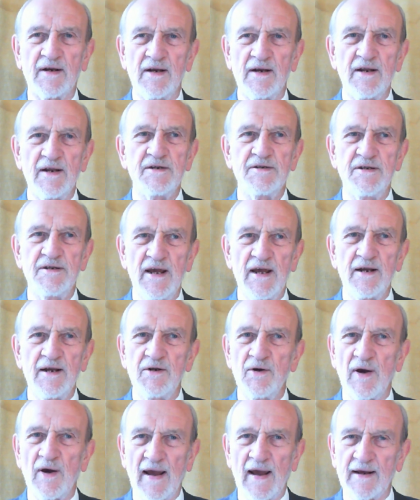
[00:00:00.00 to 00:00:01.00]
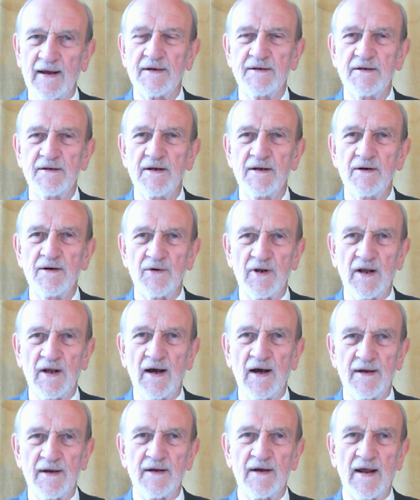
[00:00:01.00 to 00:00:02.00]
Leeds Day to act
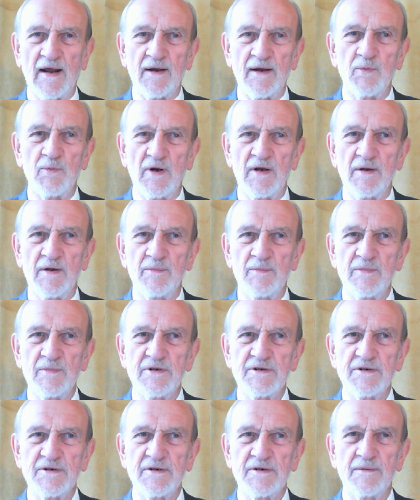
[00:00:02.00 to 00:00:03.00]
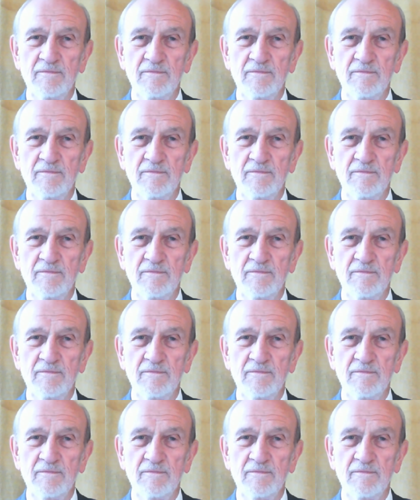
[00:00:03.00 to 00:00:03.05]
regarding Knight Williams.